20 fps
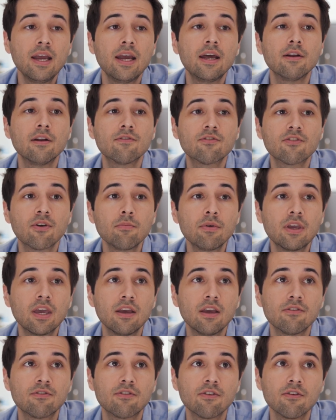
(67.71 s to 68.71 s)
and in some
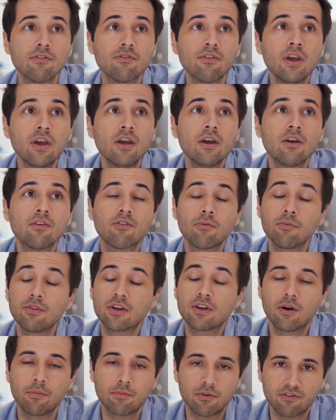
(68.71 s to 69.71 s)
cases, some of
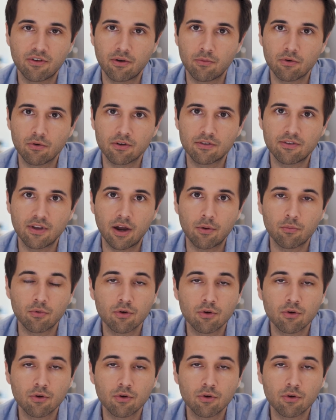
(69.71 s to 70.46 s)
the companies I worked at,